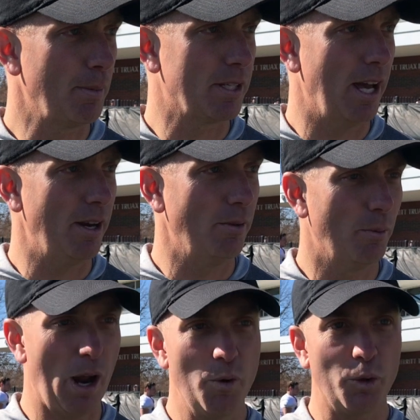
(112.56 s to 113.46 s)
I'm excited.
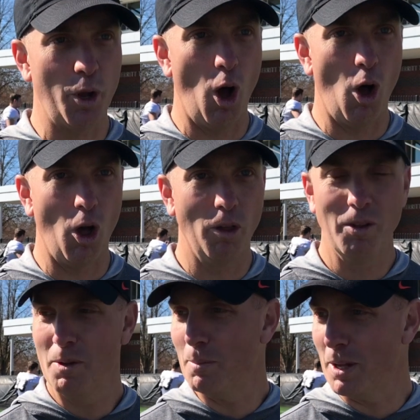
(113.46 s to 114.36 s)
We're not real tall,
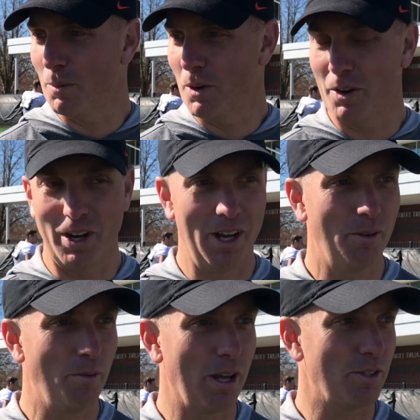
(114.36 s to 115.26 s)
but we're,
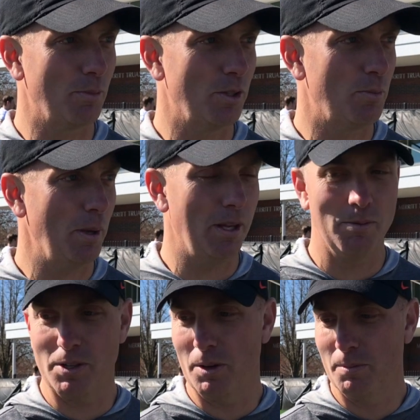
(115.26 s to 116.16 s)
uh, we've got some good speed.
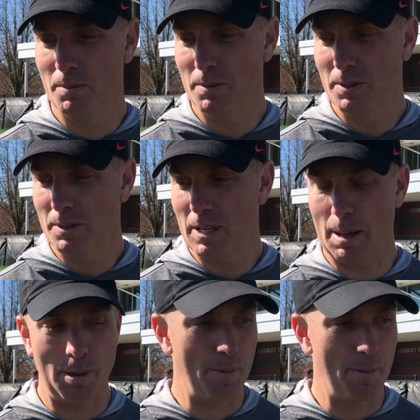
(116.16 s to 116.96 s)
So happy